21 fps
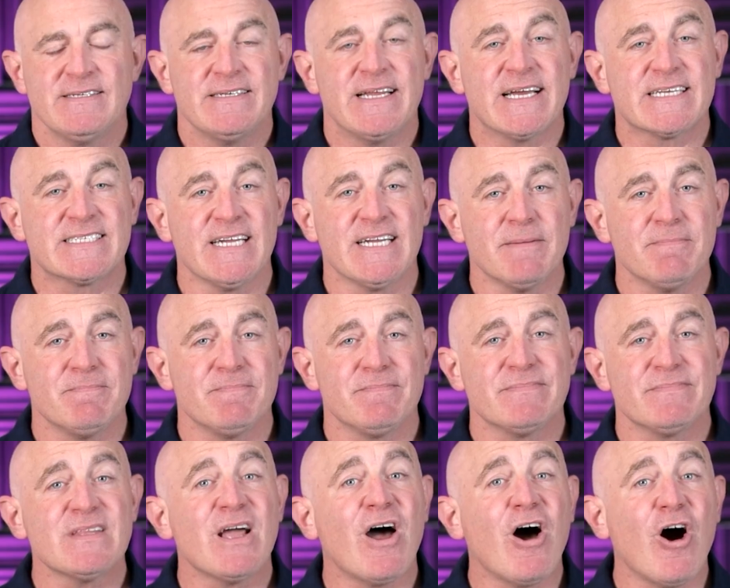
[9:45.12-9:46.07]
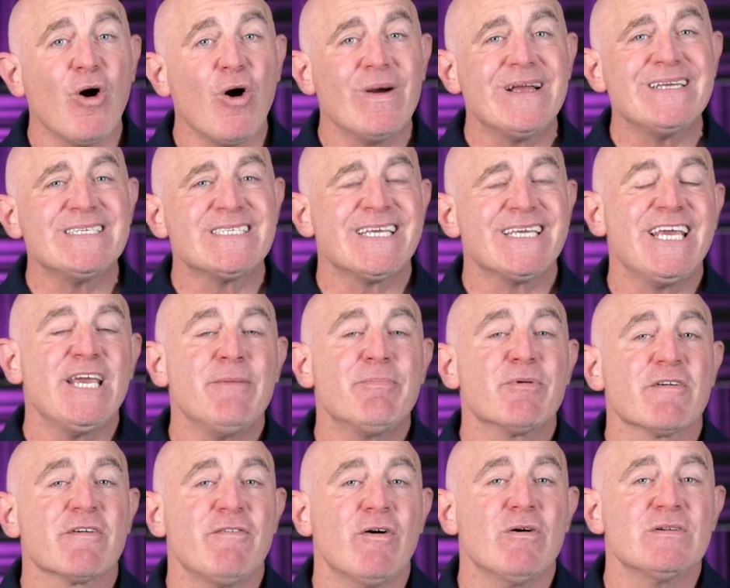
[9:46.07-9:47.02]
Next up, always
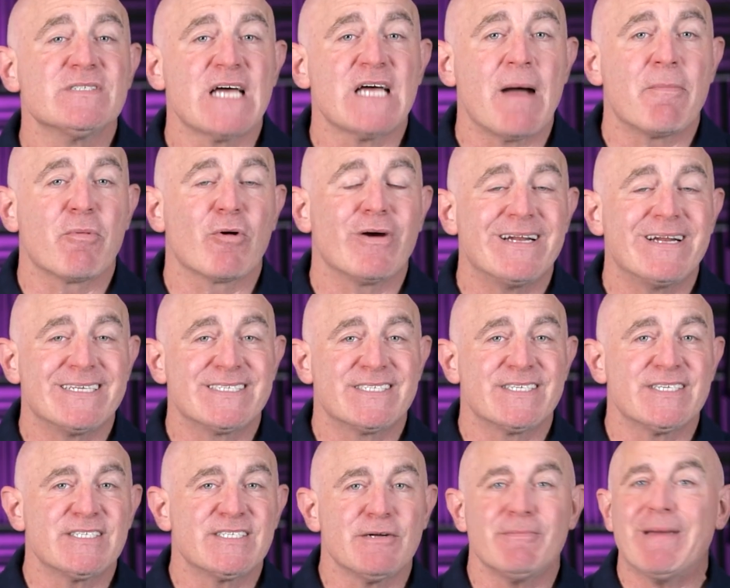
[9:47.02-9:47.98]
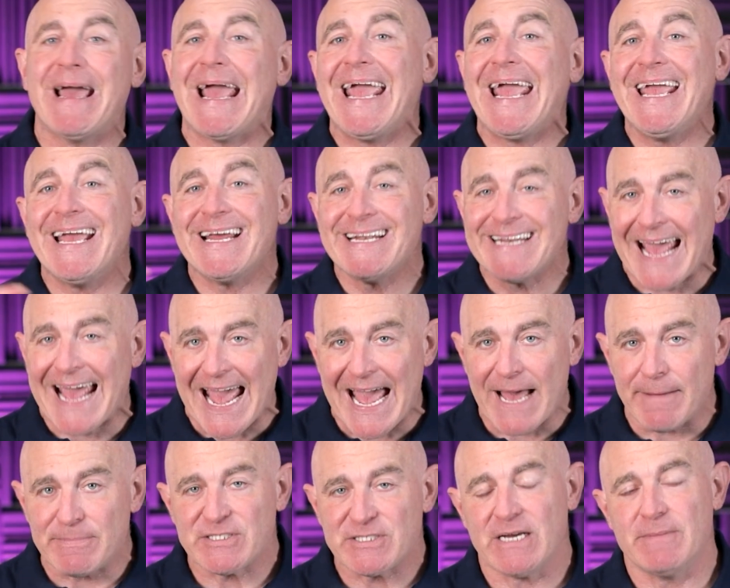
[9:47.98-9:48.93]
keep your phone's operating system and
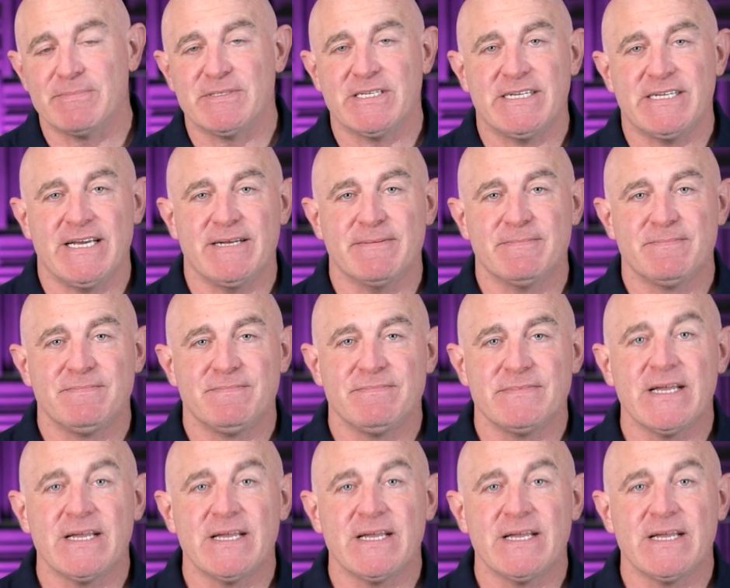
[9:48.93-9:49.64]
apps up to date.